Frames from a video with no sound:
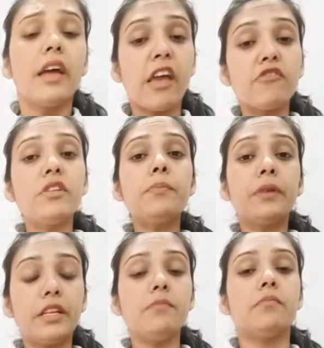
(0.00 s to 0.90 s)

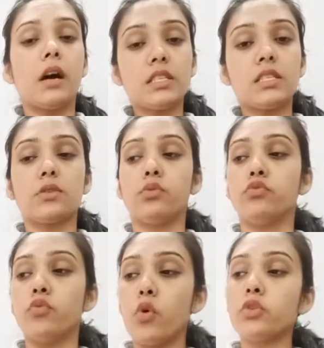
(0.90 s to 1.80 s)
Everybody must
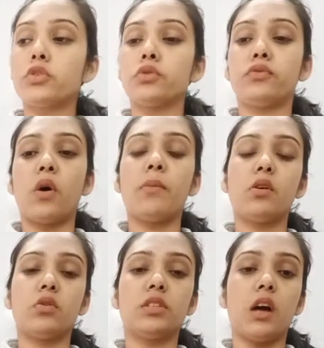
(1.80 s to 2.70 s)
vote to form
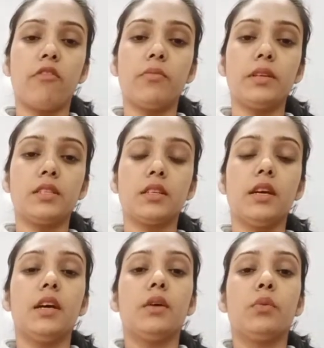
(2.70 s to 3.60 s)
a good government.
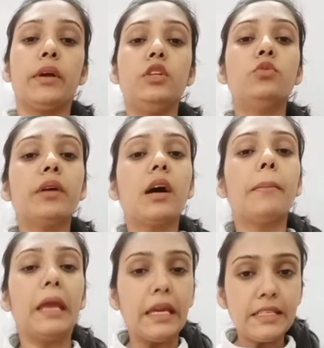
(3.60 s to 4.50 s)
When you
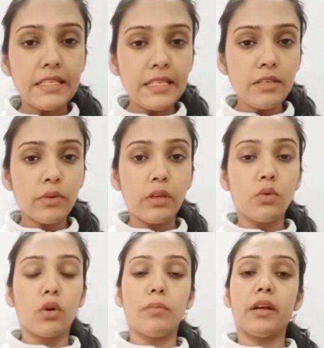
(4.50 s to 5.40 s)
become 18, when
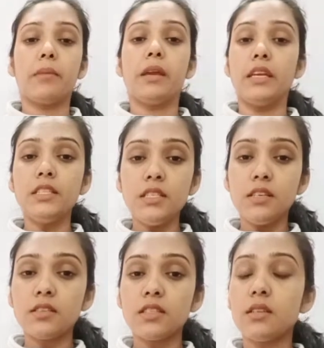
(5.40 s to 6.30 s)
you all become 18
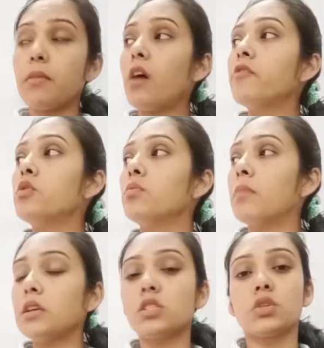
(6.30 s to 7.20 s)
years and above, you
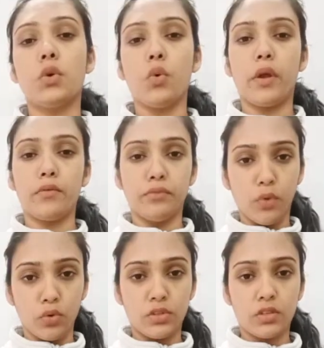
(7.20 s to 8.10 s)
must go and
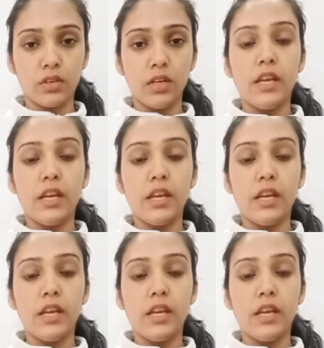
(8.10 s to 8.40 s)
vote.